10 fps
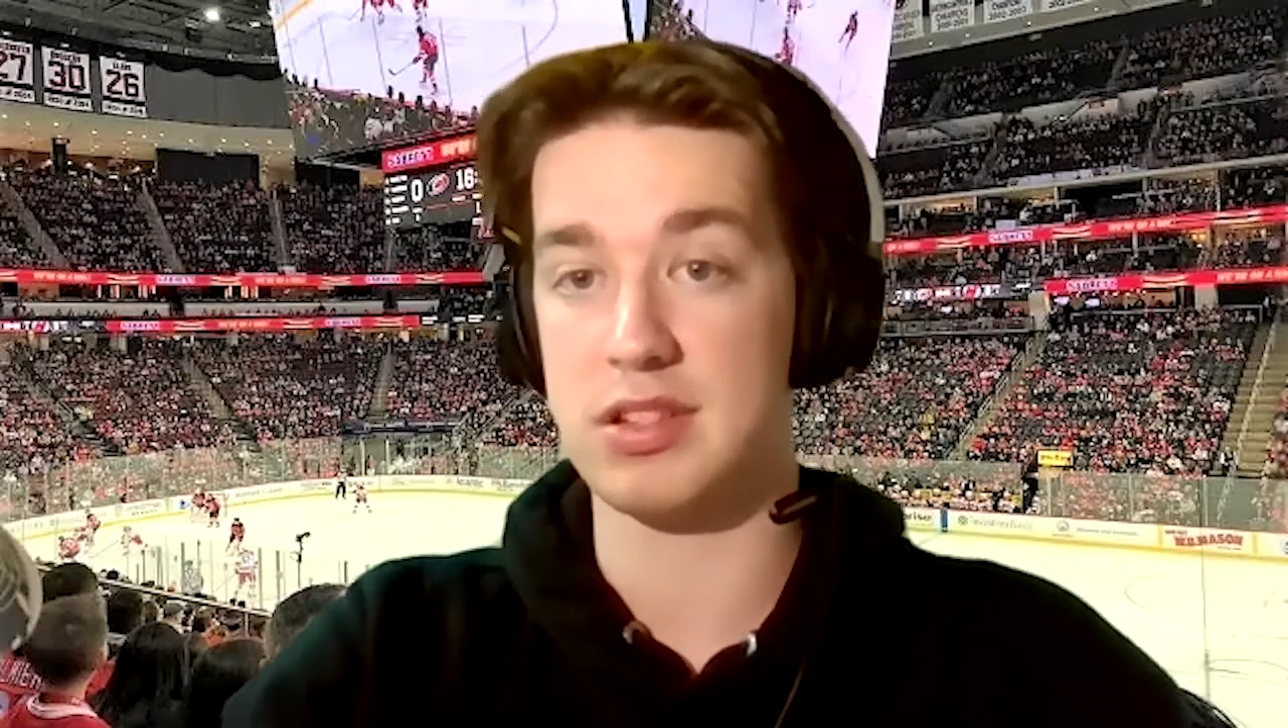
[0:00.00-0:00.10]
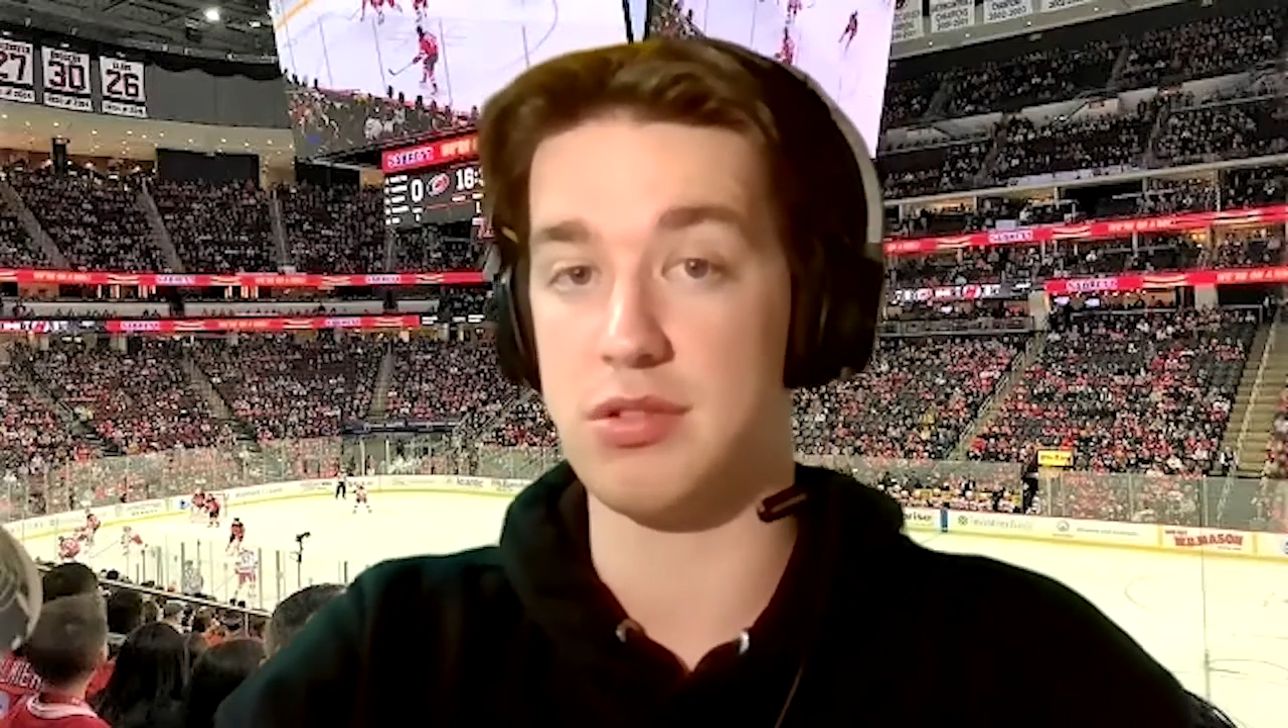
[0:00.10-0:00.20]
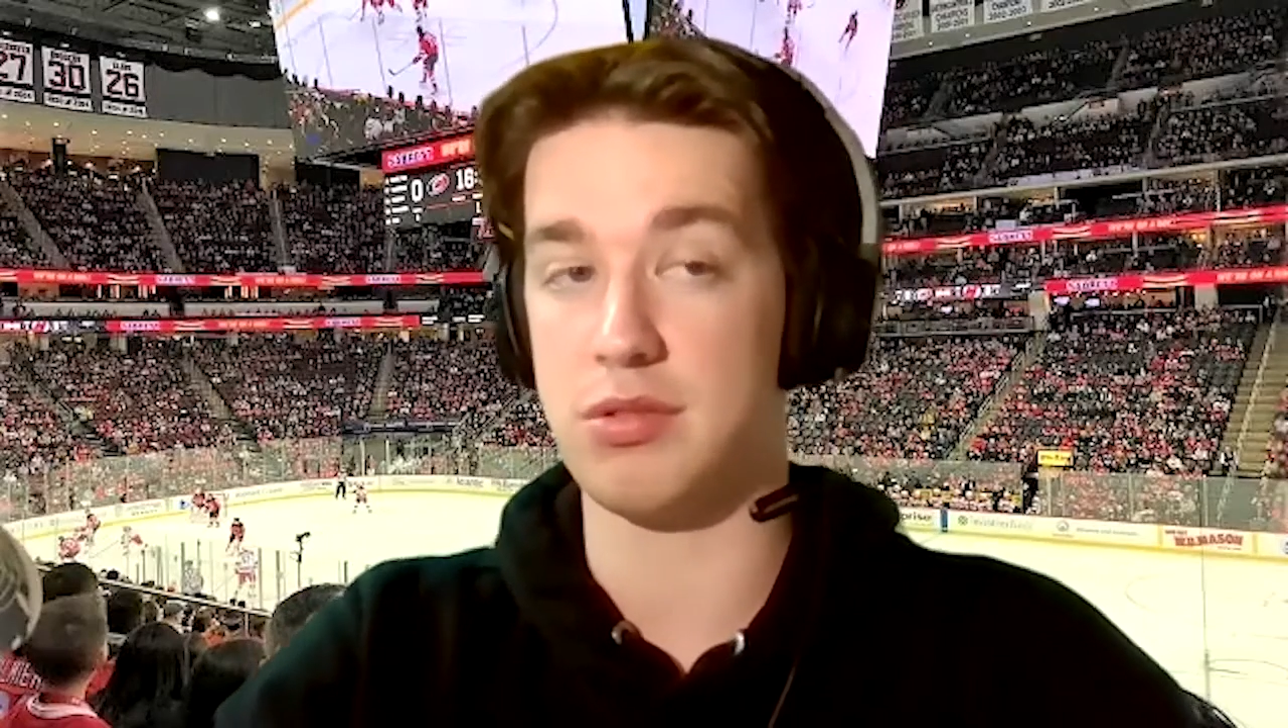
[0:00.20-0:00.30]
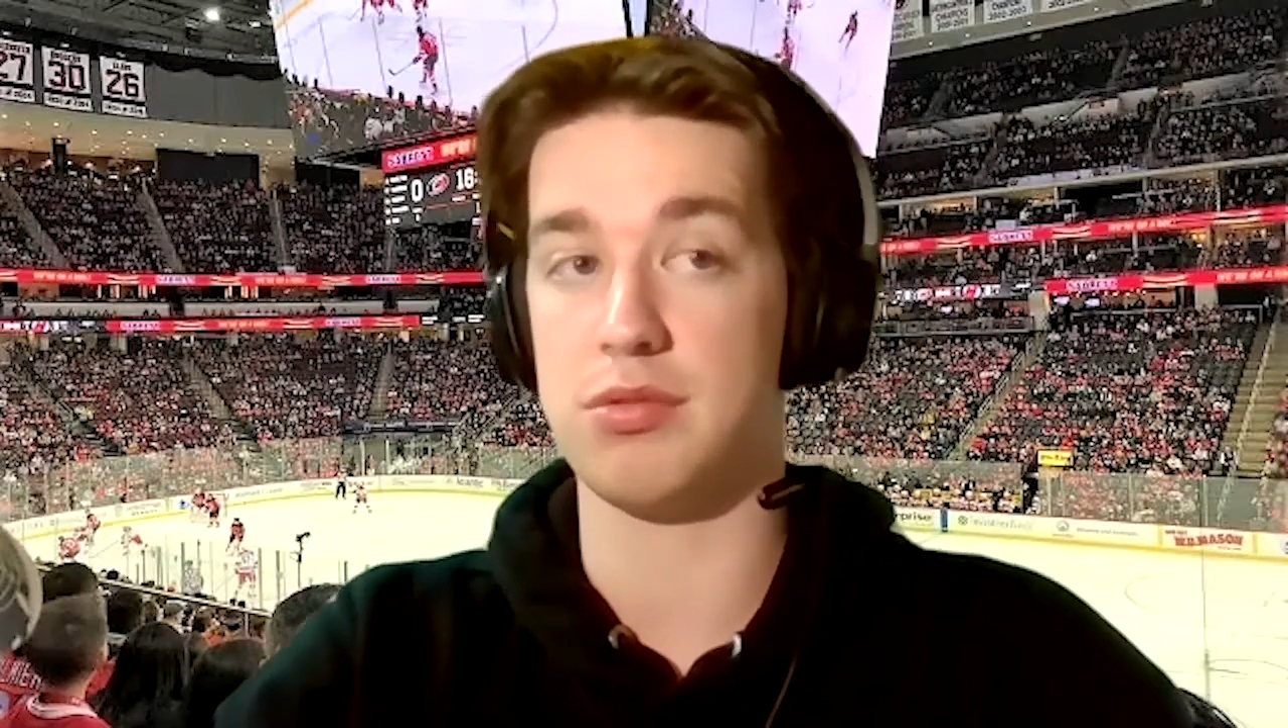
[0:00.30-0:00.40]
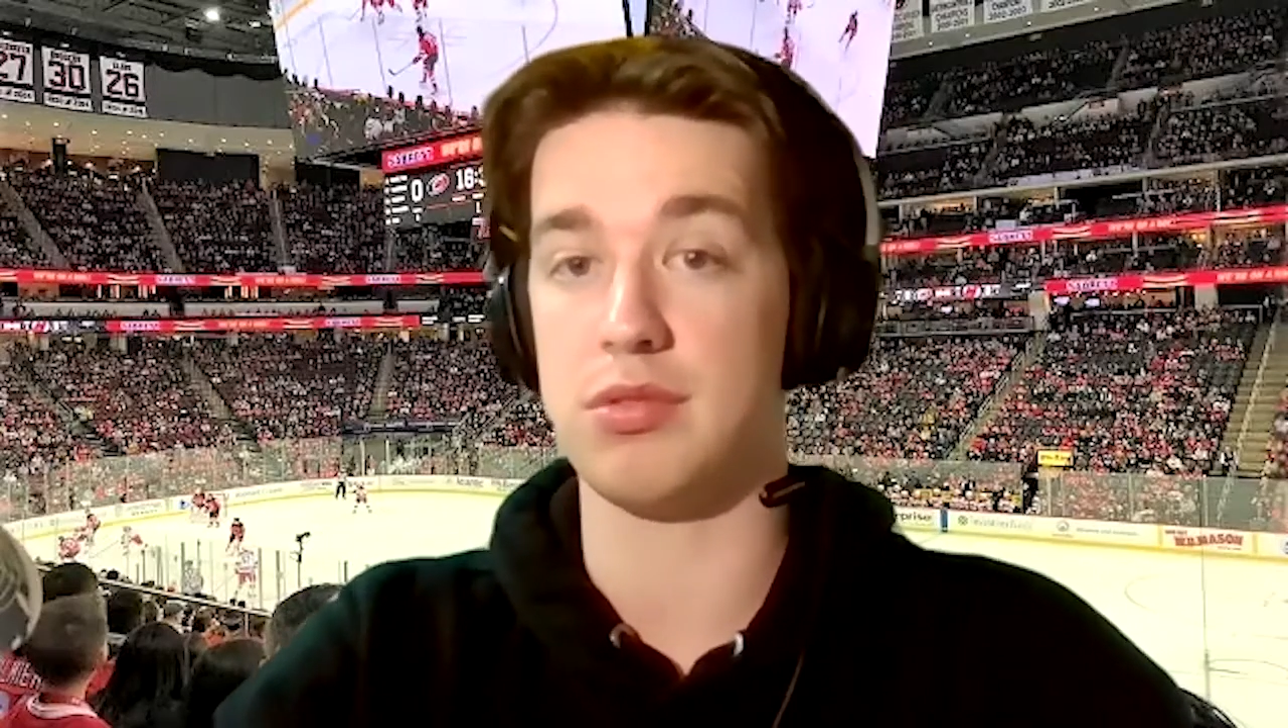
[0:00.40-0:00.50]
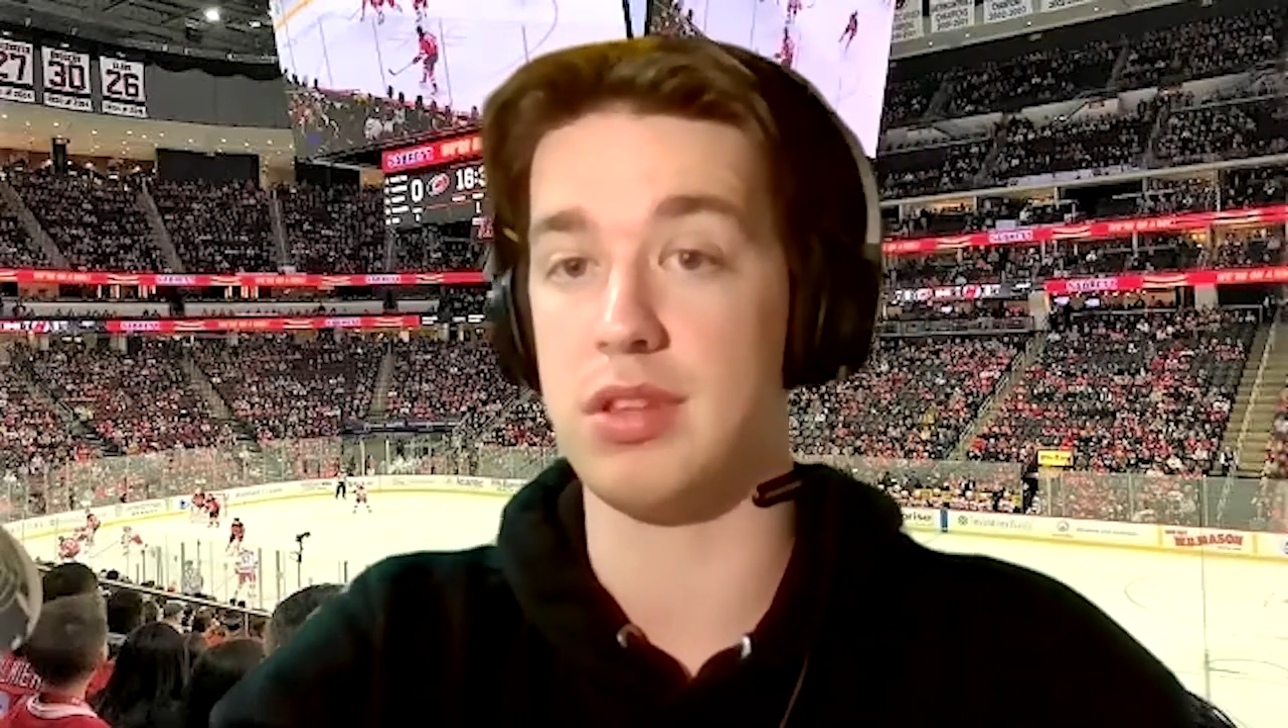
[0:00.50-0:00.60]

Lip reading: to